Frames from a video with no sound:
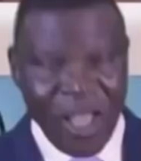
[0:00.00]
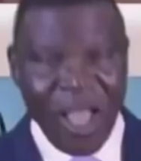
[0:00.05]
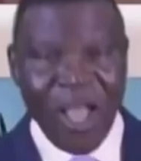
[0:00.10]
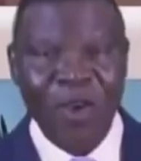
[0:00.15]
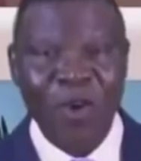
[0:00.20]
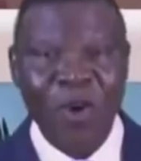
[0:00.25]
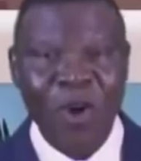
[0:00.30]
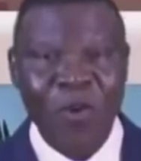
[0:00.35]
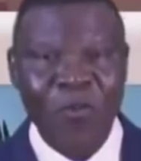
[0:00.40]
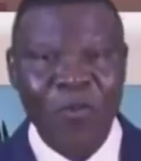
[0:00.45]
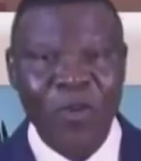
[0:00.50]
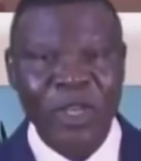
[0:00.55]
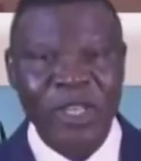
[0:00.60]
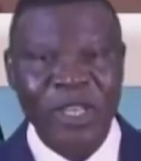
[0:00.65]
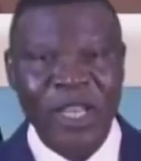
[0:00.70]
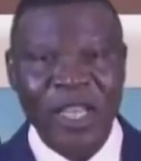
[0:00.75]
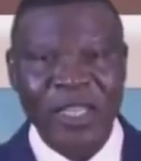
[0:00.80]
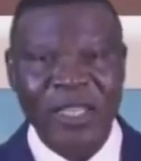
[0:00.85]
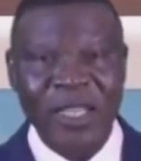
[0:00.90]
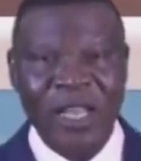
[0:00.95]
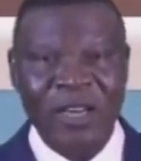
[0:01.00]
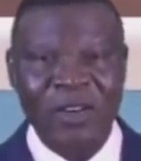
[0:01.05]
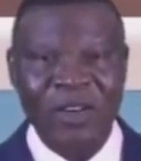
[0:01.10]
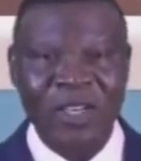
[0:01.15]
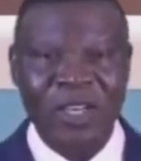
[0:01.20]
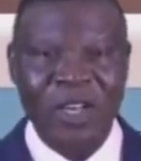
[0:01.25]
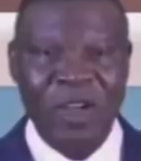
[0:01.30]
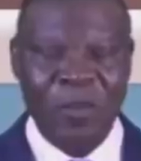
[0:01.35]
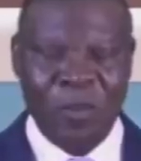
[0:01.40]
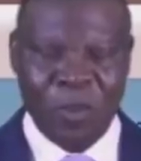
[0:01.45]
thank God for yet
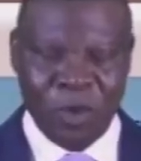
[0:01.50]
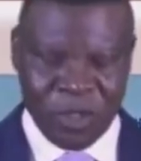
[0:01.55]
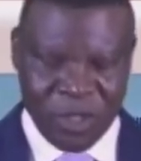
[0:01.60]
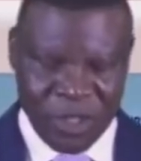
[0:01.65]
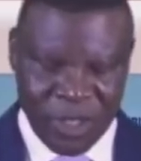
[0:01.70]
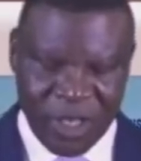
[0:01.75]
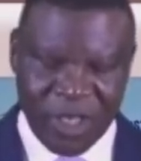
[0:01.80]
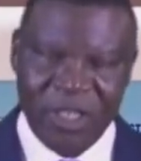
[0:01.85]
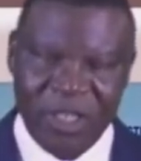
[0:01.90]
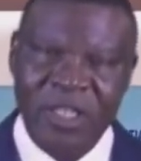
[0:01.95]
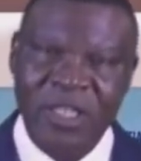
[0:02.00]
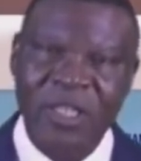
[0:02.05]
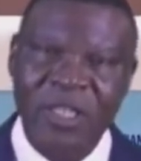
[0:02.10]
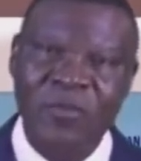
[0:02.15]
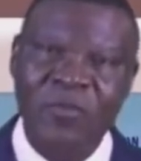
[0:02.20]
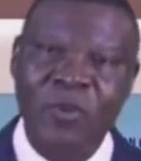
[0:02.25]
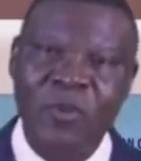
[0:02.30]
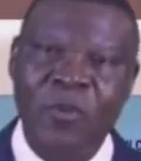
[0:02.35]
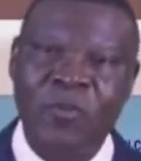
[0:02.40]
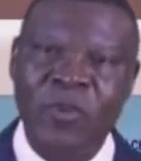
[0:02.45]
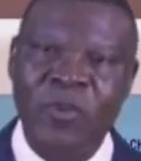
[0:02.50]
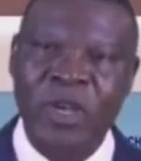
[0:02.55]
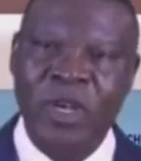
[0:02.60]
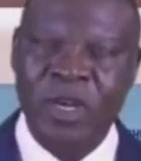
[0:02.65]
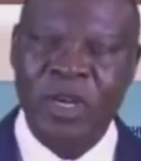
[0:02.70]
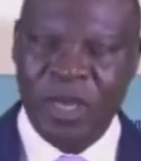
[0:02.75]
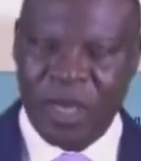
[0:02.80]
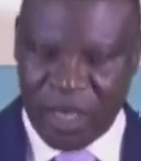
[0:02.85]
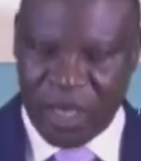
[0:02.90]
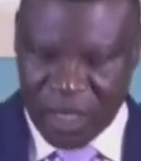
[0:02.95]
another opportunity for
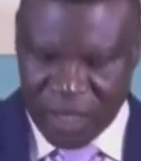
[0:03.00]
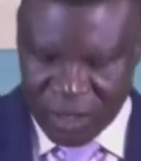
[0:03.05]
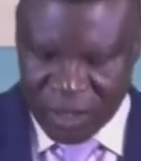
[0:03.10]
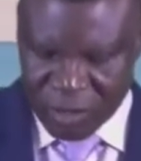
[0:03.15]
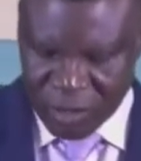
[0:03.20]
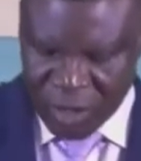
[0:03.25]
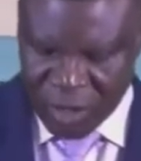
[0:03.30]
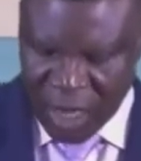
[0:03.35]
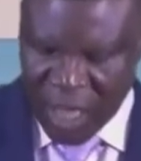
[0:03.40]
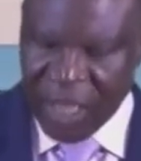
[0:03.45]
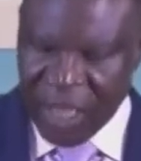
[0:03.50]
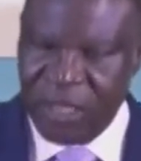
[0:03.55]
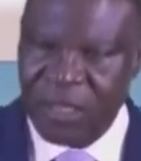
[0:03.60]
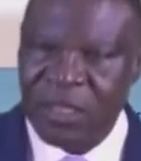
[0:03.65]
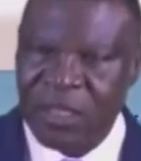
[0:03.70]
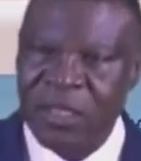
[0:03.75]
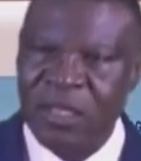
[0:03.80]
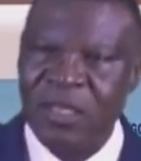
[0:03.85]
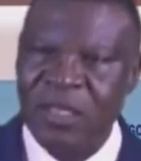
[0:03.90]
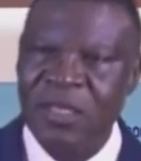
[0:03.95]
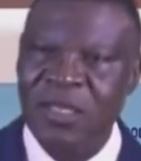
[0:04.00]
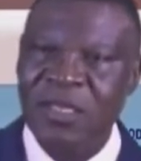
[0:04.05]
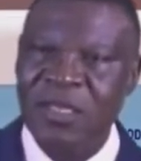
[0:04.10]
Faith Clinic tonight.